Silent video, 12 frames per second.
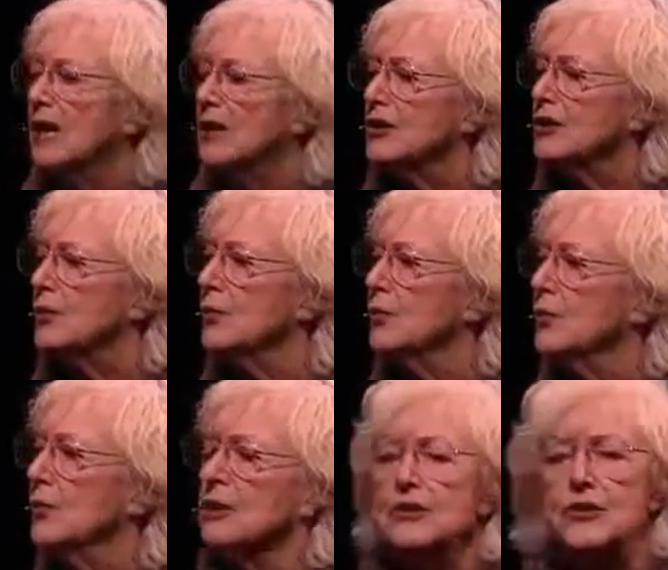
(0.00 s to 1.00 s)
So
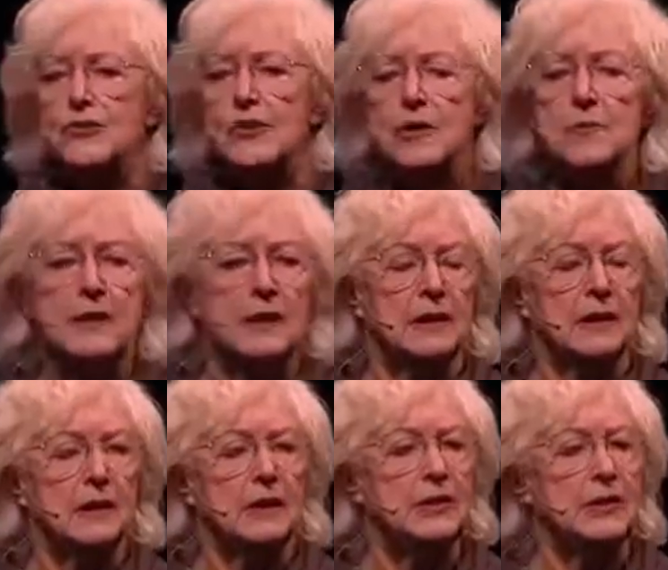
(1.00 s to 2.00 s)
what struck me
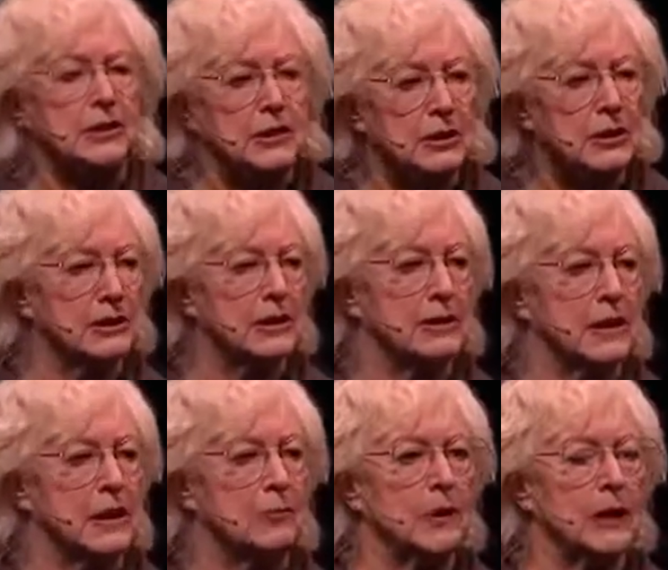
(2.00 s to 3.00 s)
in the earliest
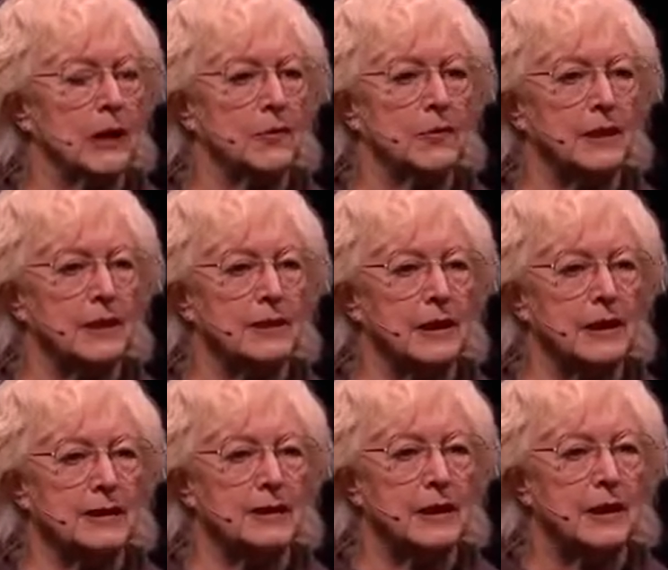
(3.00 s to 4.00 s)
account we have of that
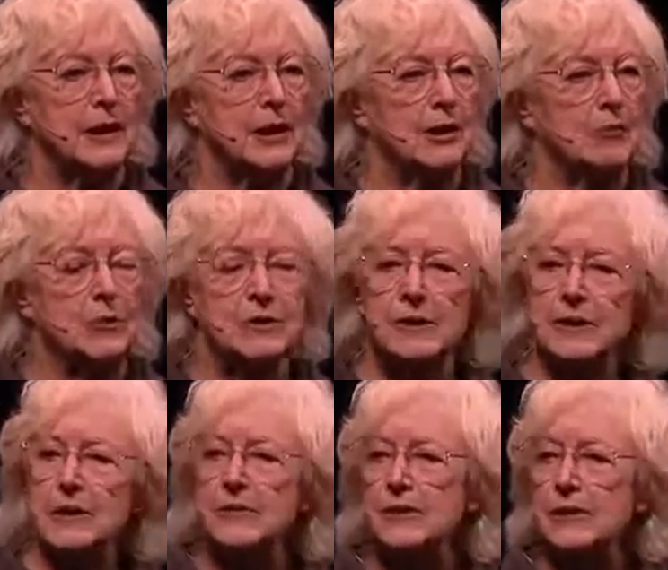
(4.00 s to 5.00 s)
night was not
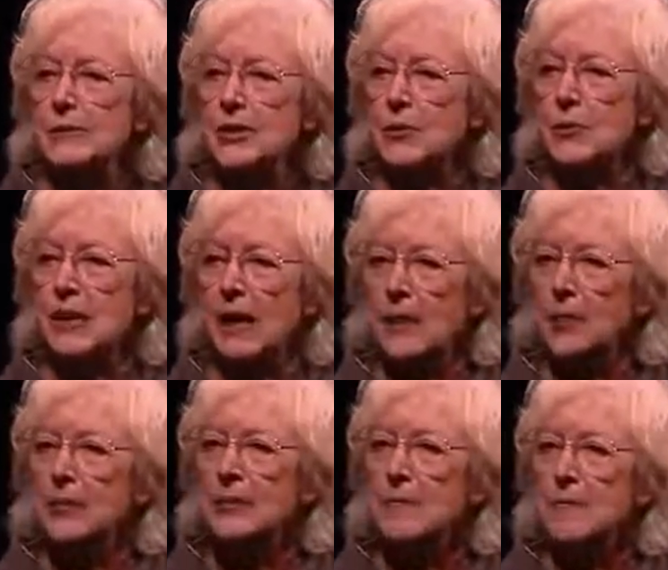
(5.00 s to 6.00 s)
even so much what
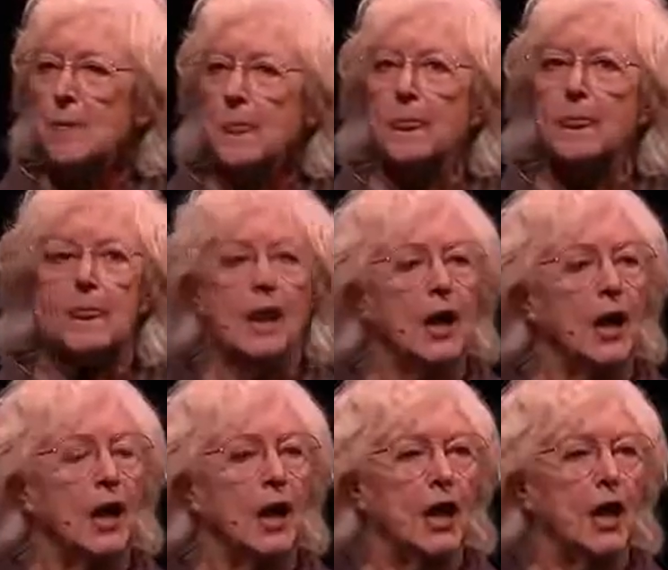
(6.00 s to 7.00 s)
happened
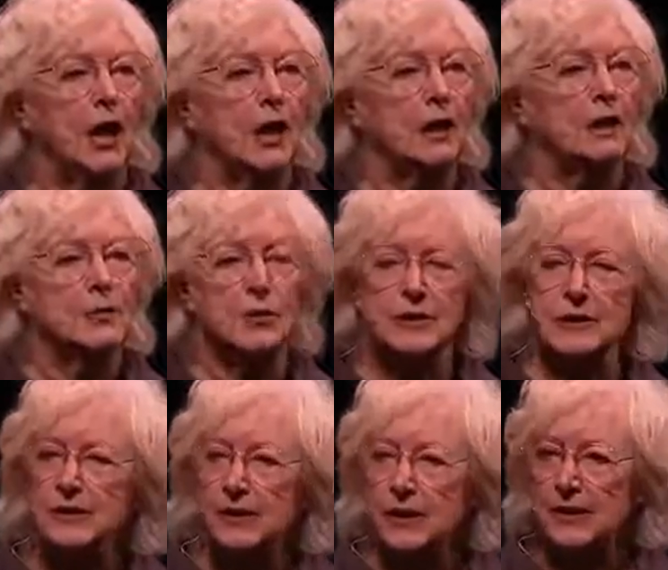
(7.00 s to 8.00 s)
as what did not